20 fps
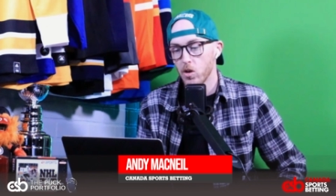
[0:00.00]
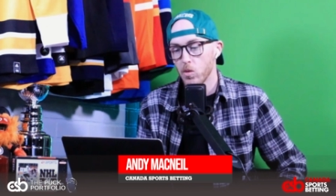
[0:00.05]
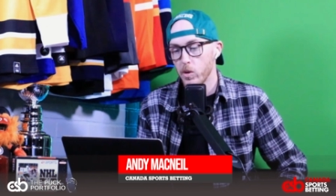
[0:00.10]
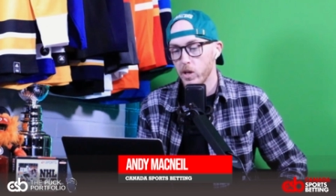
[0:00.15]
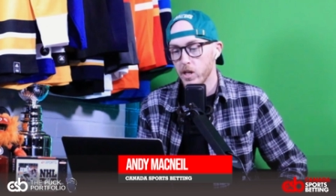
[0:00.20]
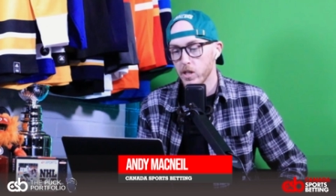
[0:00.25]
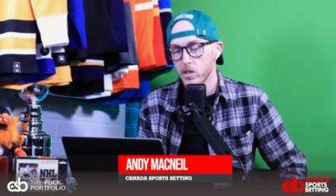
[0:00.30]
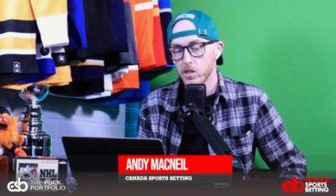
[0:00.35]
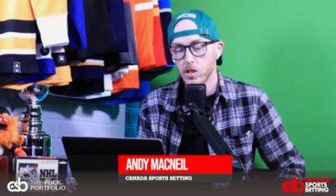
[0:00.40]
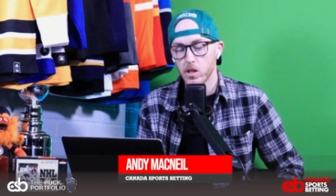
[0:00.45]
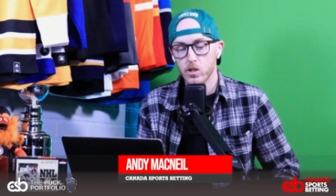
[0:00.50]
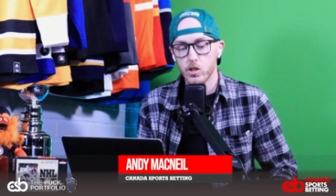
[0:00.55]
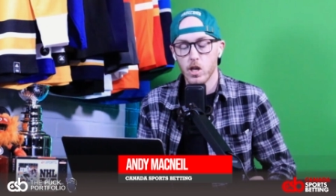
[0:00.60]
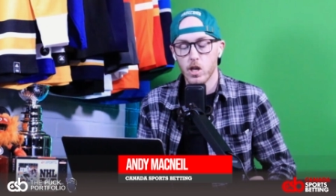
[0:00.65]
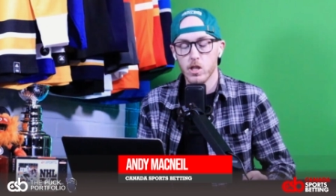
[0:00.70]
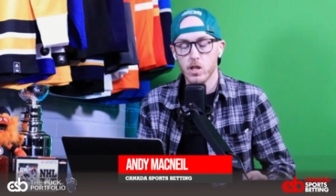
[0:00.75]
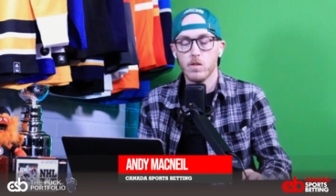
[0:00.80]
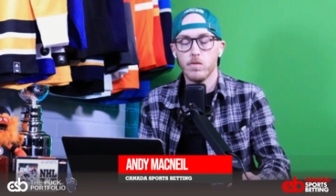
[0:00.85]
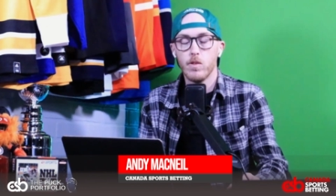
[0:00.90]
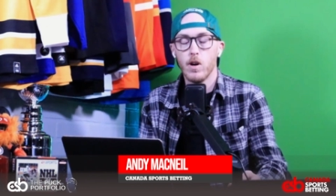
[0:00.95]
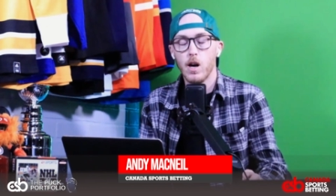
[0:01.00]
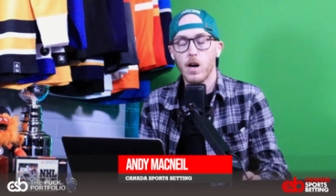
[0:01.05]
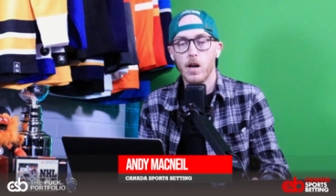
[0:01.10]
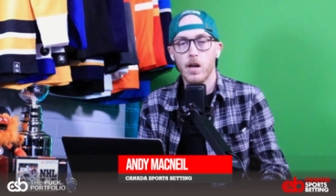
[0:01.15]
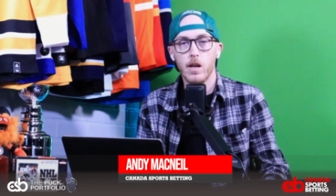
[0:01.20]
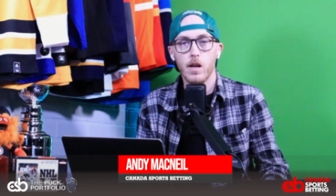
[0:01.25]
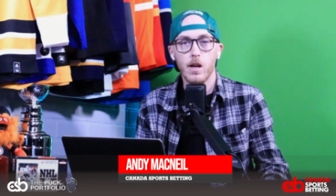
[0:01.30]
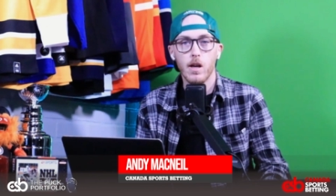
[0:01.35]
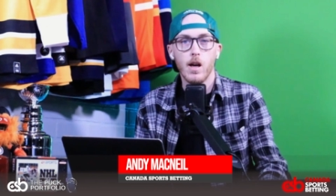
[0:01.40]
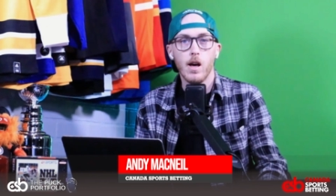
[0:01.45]
We can still justify
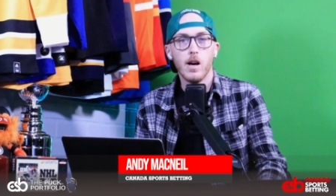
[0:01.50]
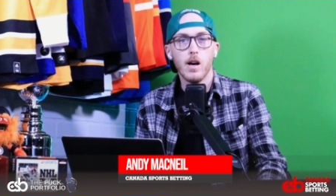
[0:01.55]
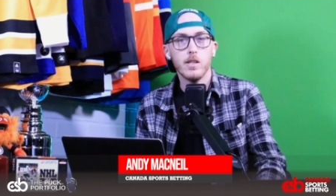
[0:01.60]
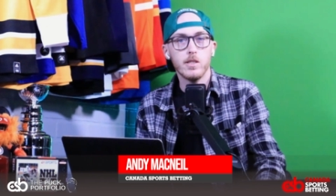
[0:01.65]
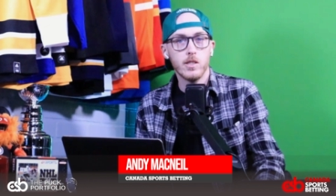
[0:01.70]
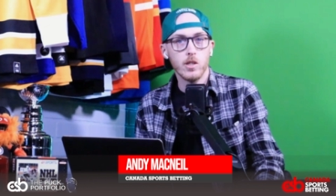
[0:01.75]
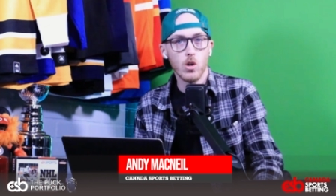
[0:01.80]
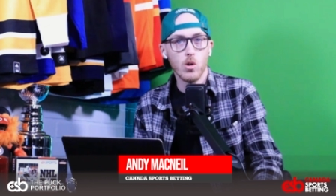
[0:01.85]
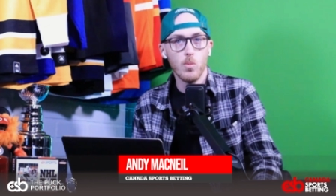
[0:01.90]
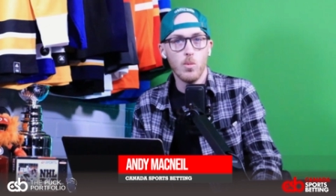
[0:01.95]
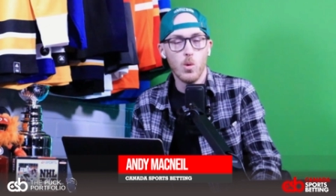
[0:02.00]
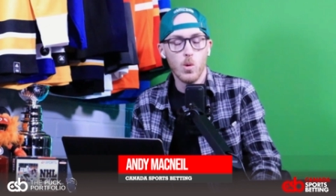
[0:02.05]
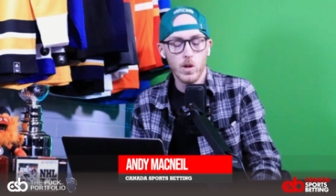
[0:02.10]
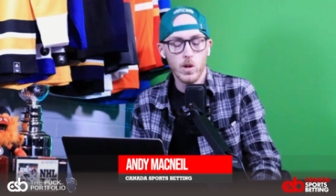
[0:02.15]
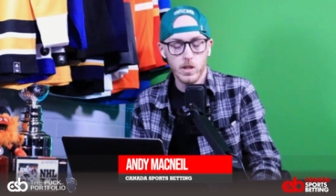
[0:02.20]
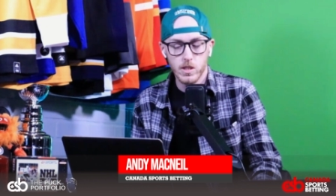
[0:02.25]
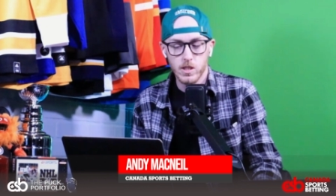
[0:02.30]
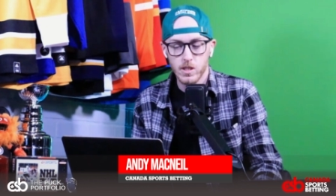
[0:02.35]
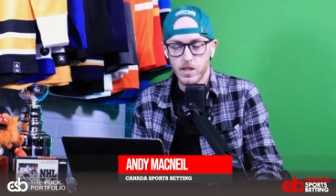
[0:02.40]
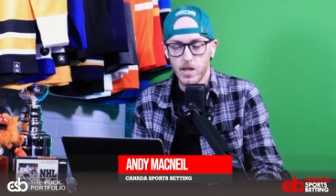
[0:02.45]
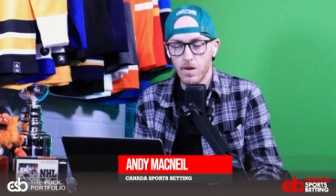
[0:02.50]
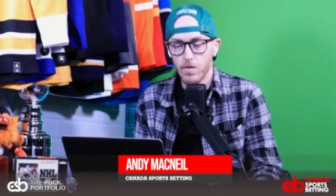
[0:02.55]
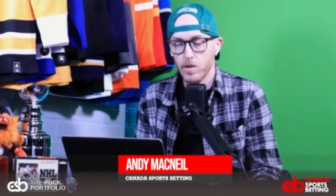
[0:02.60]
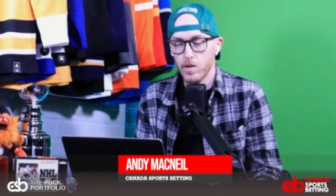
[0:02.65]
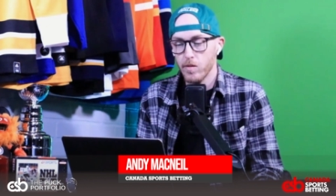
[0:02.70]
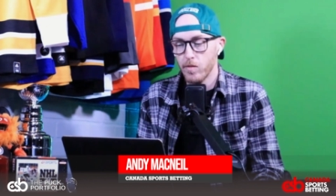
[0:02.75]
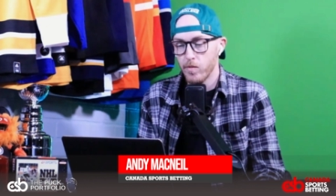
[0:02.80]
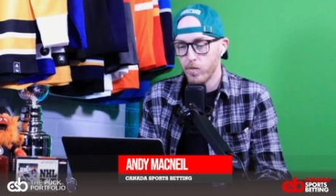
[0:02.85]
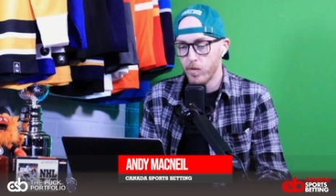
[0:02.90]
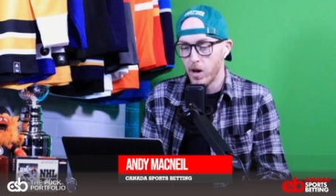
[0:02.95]
a
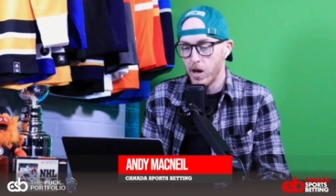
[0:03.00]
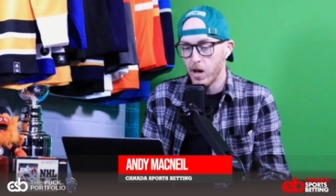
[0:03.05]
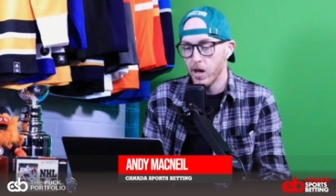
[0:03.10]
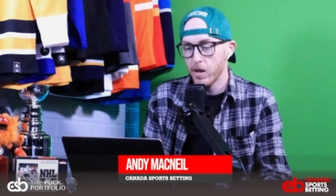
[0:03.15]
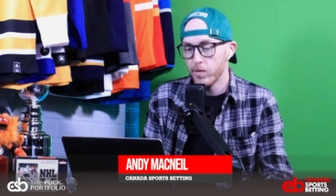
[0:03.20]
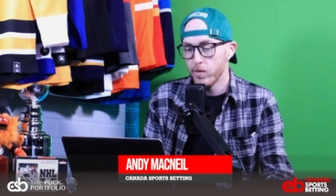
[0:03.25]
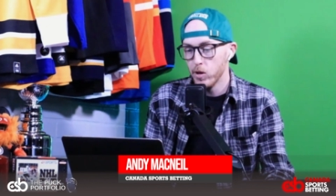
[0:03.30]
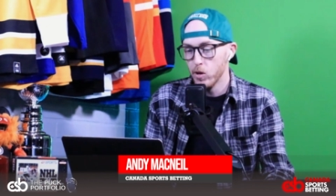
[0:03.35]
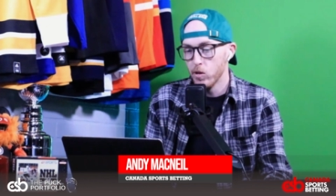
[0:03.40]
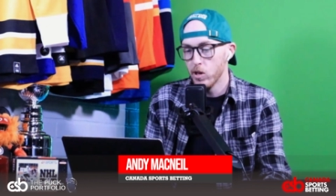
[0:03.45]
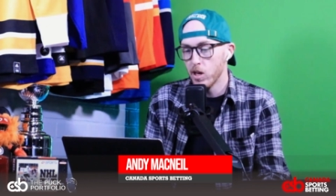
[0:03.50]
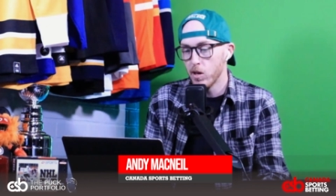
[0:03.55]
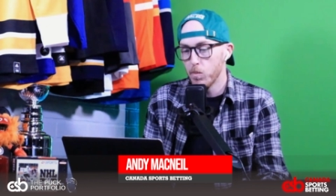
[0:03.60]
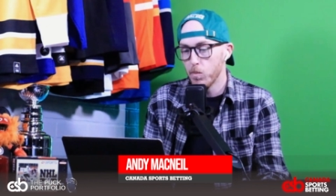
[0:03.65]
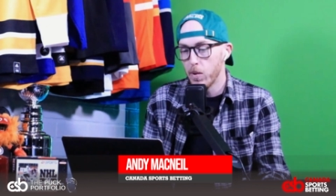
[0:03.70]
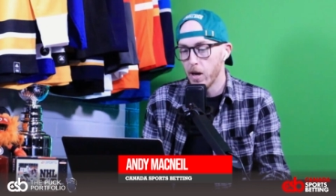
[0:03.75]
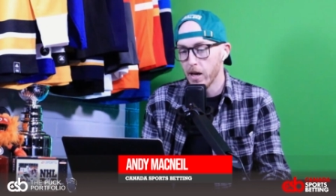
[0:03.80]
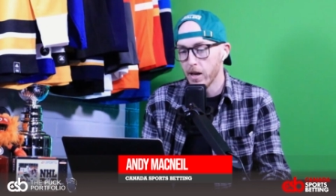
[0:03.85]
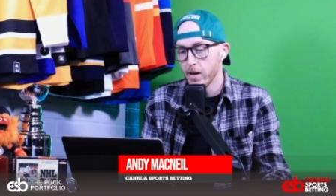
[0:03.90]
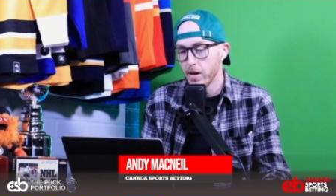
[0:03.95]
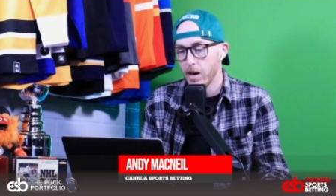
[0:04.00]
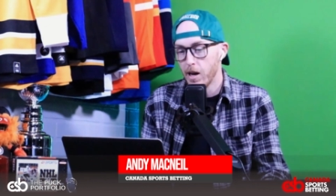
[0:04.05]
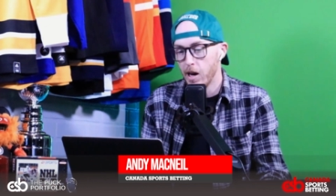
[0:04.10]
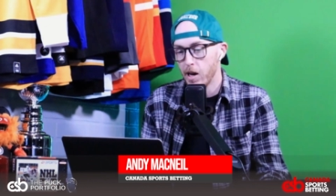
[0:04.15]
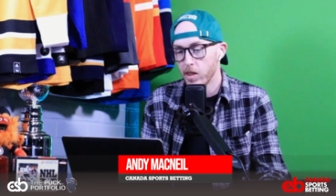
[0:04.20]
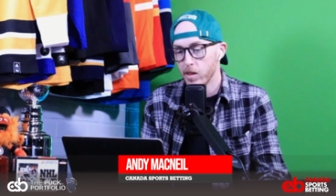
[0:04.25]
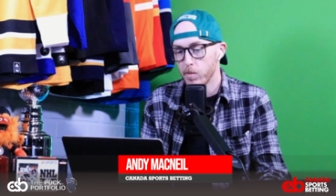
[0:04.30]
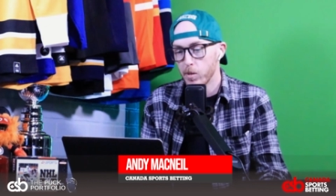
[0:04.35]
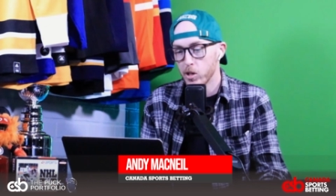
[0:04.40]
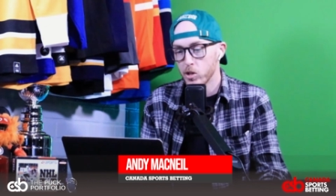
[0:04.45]
0.75 unit bet
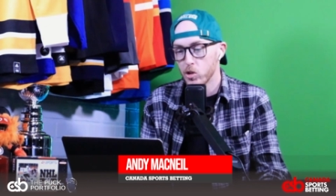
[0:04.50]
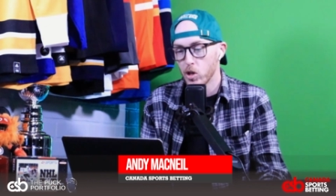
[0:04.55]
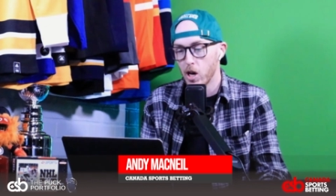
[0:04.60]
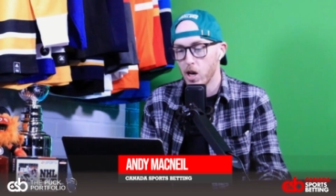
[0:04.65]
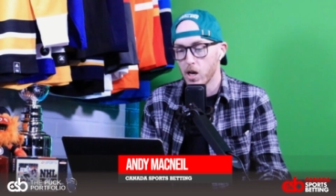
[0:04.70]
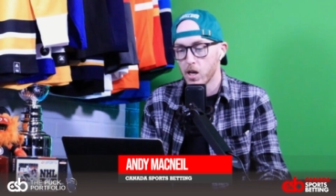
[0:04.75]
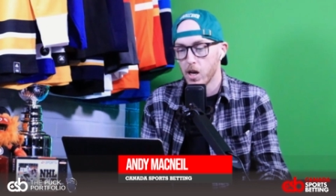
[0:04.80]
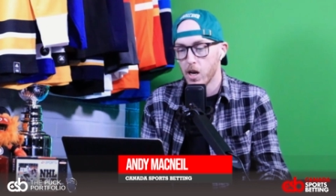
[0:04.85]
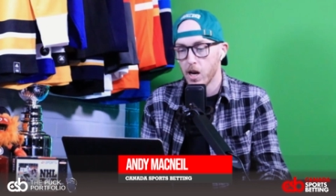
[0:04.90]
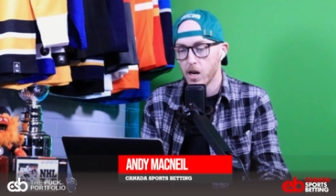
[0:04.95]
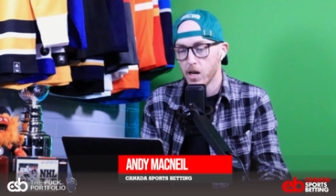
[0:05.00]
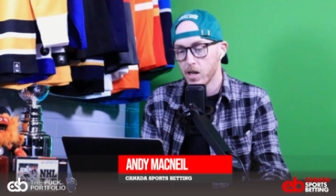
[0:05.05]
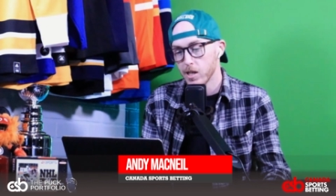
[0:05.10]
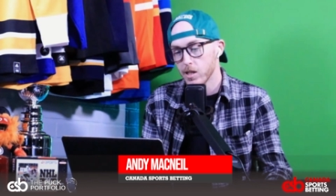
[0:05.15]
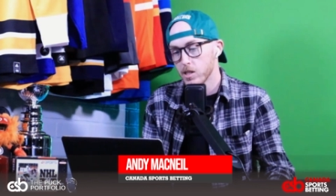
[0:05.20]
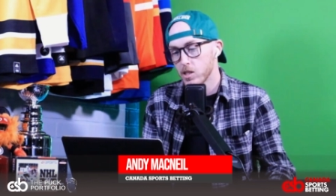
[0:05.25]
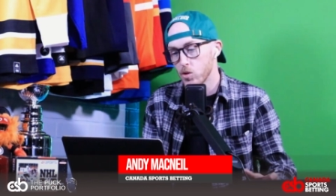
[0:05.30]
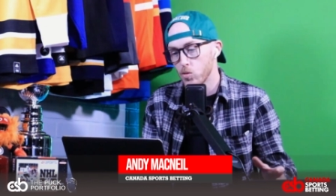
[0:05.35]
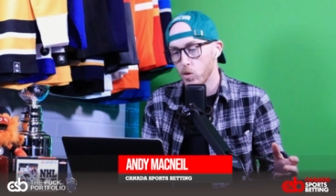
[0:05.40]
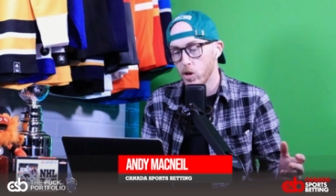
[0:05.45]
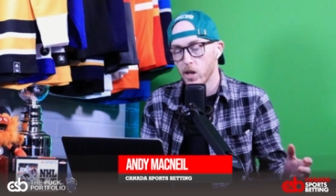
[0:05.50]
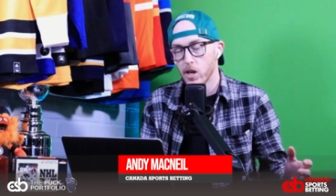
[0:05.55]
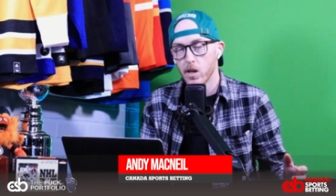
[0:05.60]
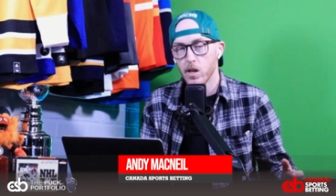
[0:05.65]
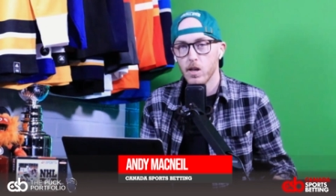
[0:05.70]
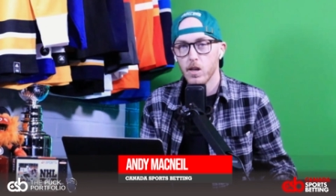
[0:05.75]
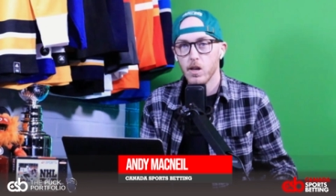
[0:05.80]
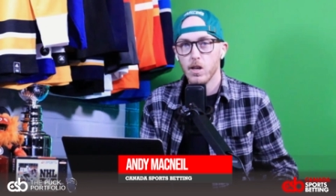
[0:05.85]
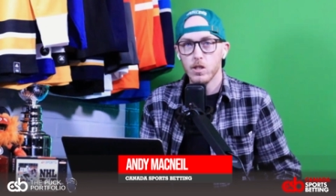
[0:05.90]
on the Montreal Canadiens to win